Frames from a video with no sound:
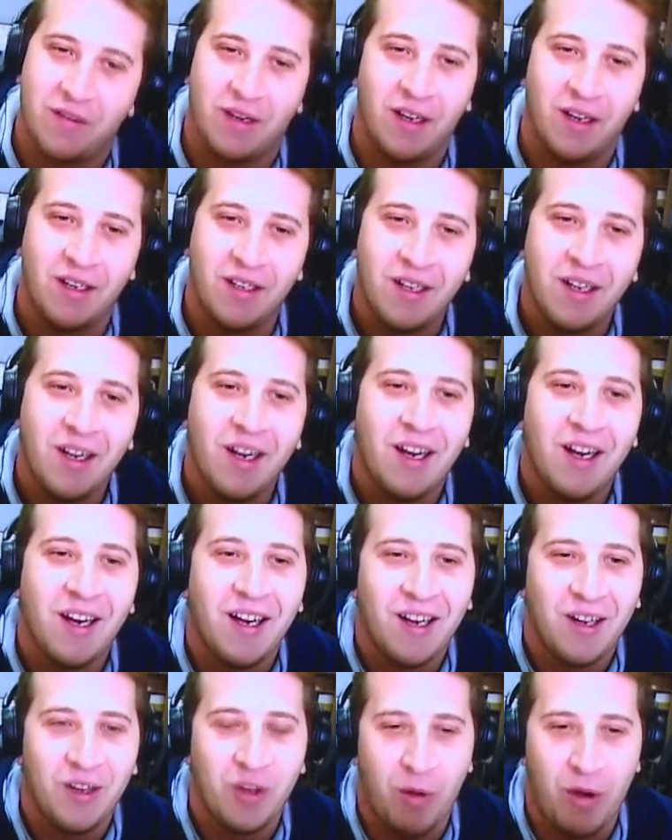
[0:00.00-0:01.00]
No.
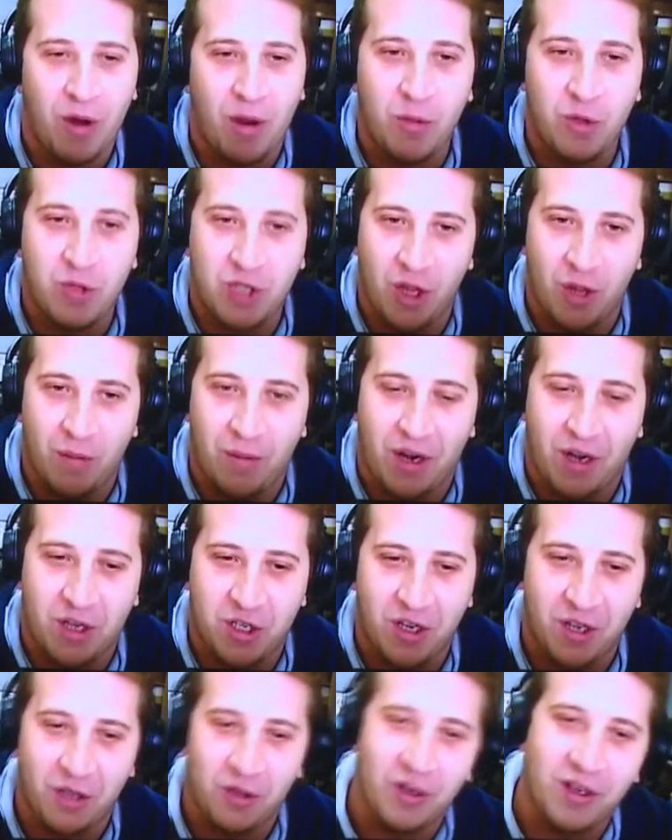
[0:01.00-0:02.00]
Whether
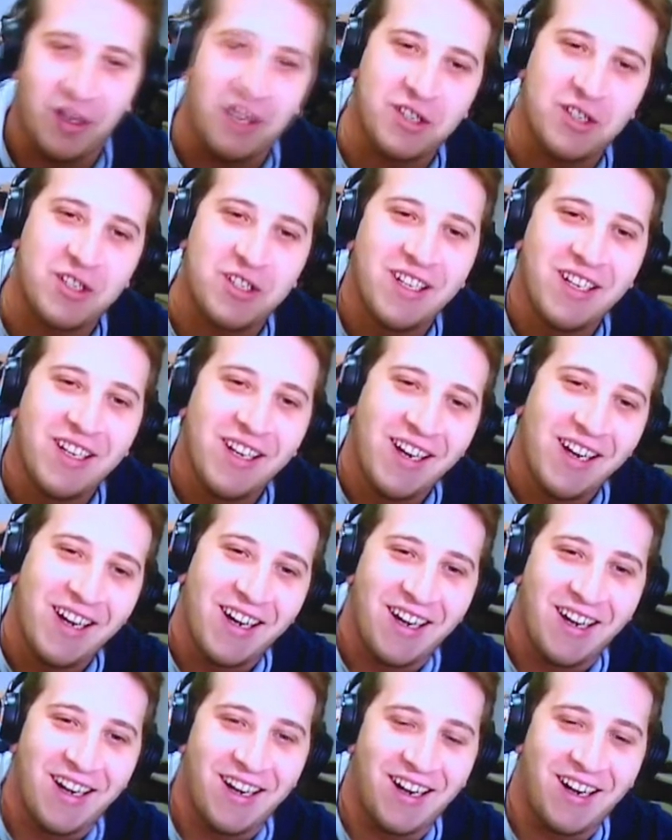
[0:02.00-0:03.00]
you would submit your
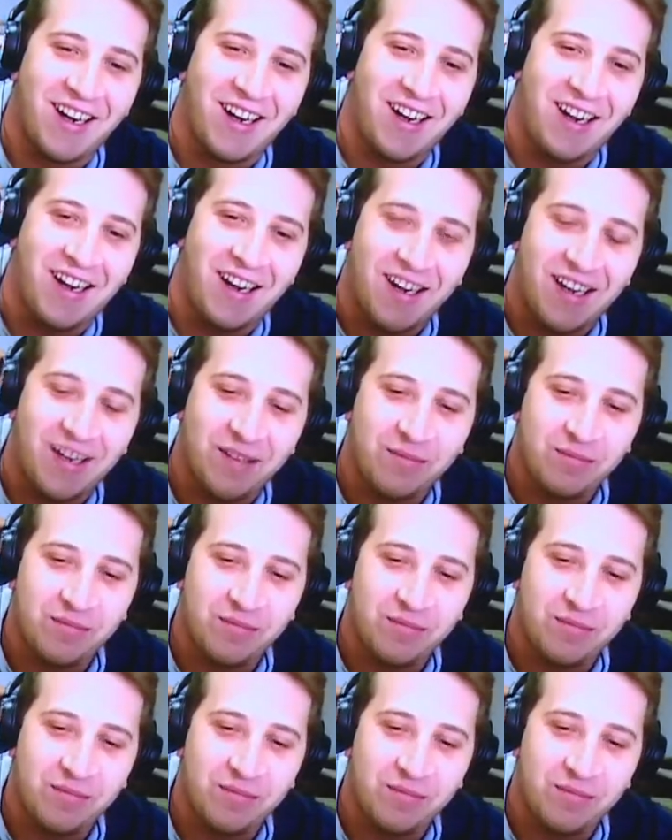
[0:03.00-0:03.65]
resignation? No.